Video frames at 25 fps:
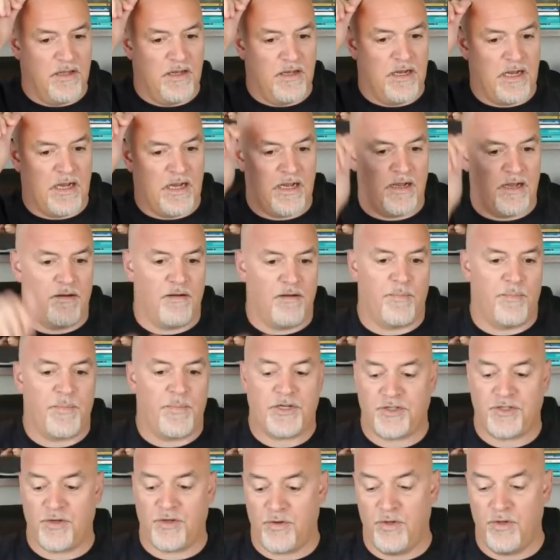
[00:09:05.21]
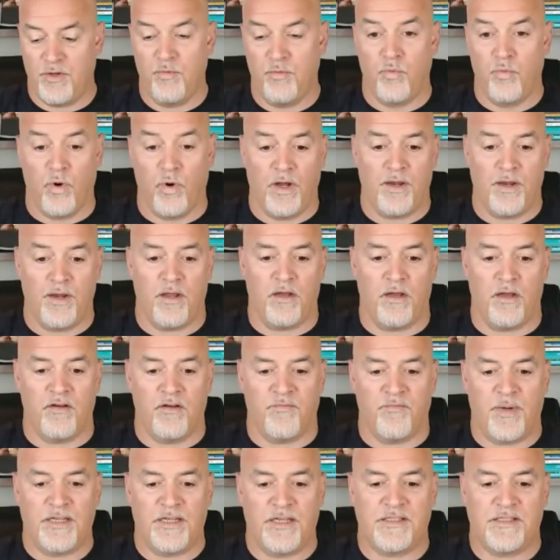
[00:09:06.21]
I'm going to show you one
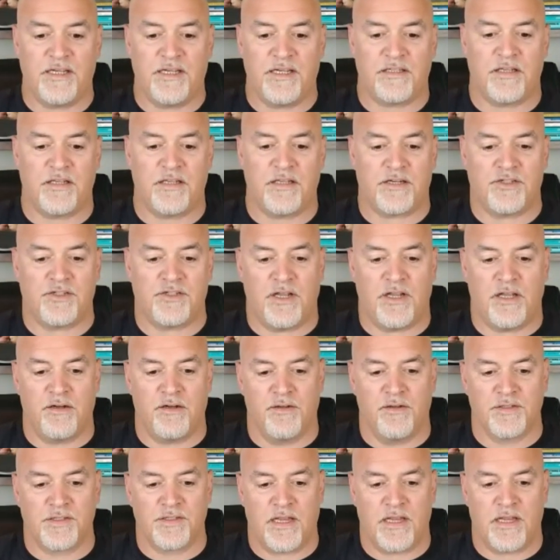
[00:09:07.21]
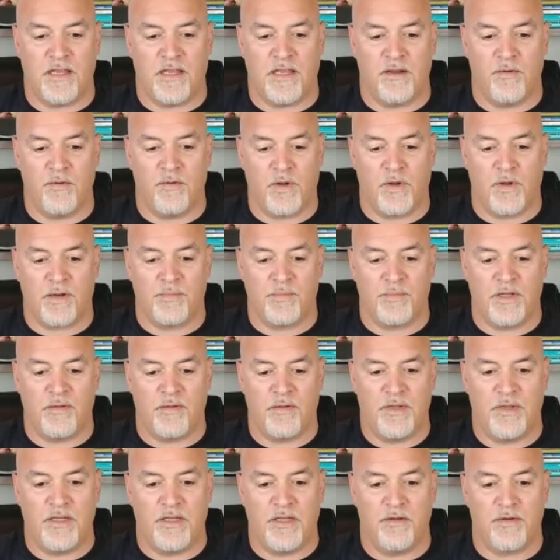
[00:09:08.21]
of my TikTok channels and what I'm going
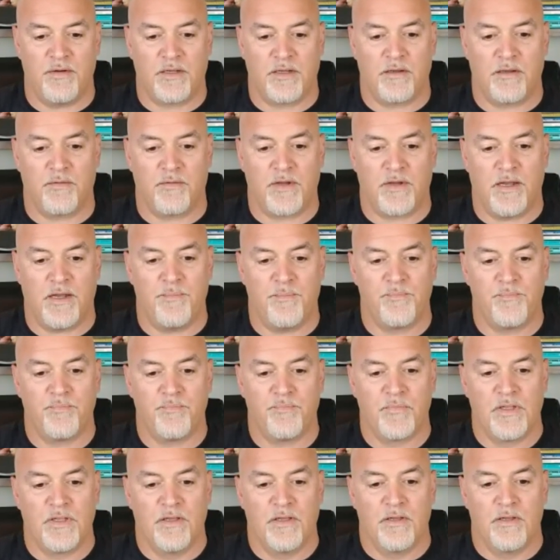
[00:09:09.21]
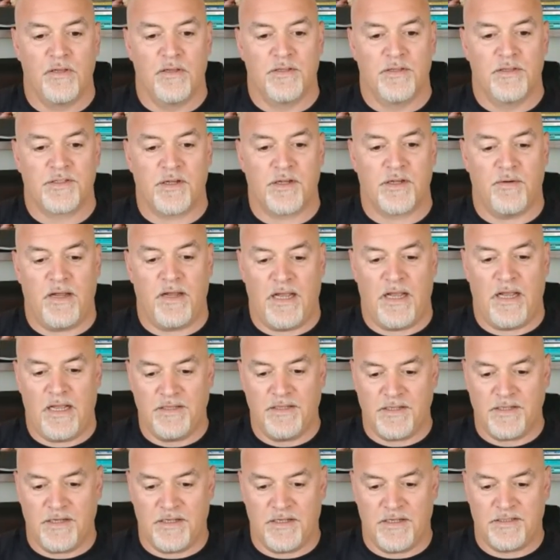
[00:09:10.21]
to be doing. Okay. So
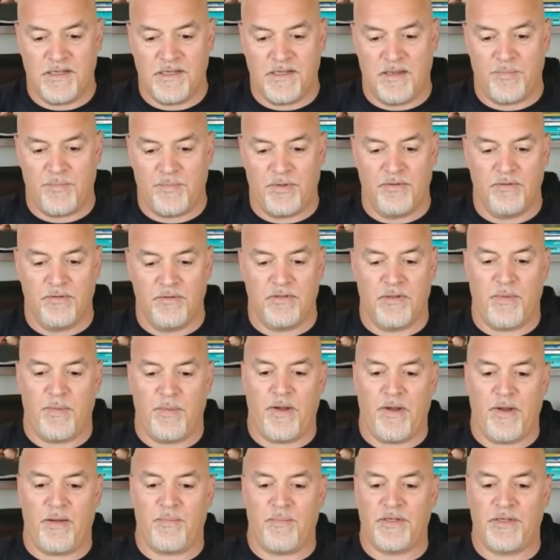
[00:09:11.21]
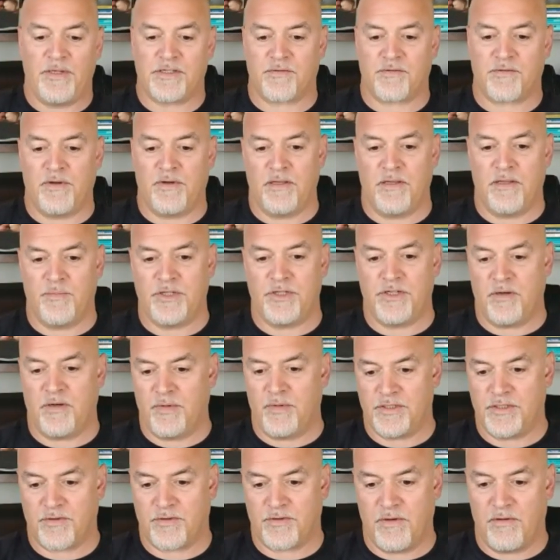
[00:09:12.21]
as an example, let me pop my screen. Let me share
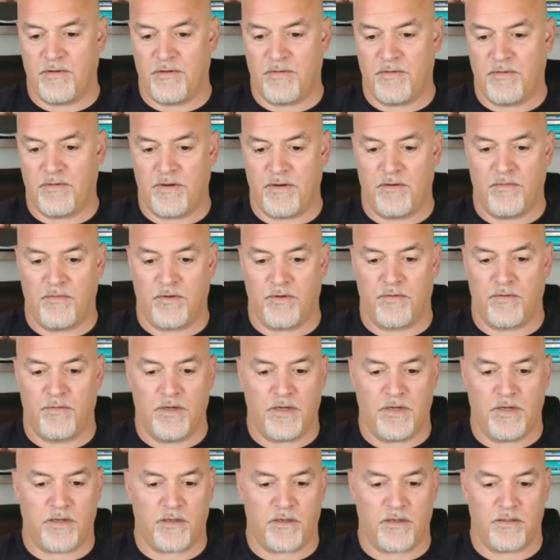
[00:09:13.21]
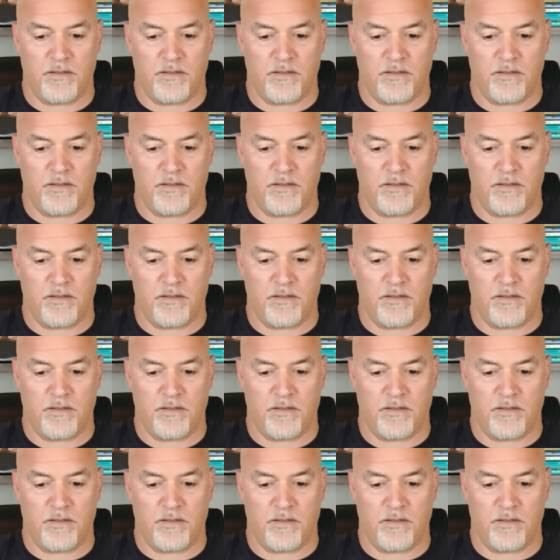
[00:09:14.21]
my screen around here real quick.